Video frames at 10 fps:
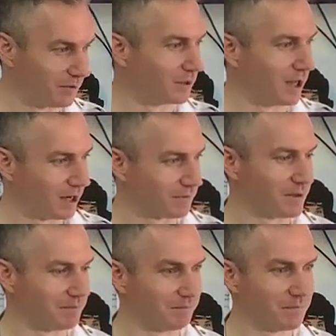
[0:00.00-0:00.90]
of a lot of
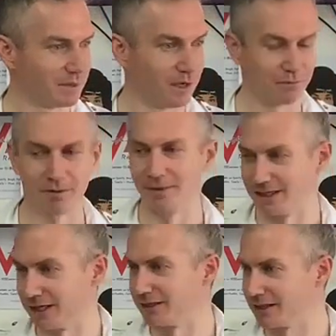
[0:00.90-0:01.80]
them uh, from the
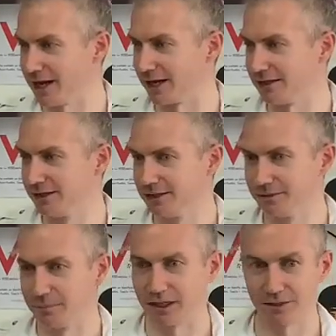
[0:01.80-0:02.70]
day to day
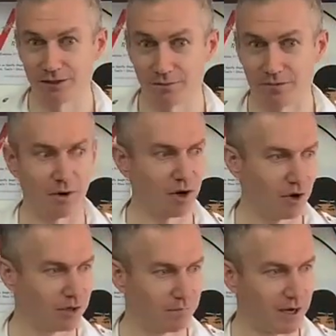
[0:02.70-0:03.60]
because they're very
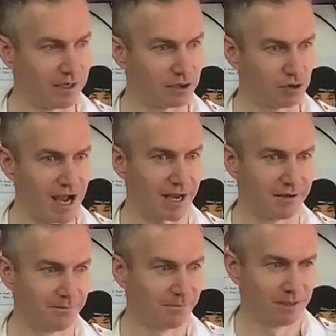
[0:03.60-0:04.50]
hard to find and
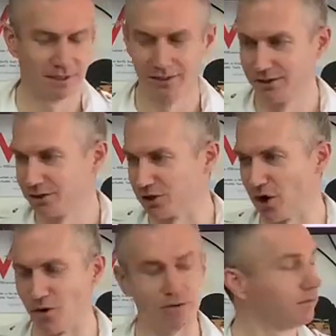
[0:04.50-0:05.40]
track.
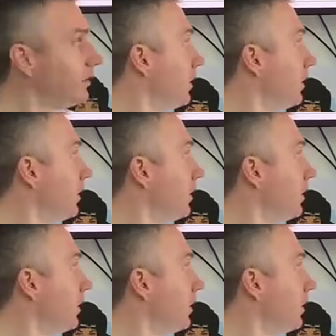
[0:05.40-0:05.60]
So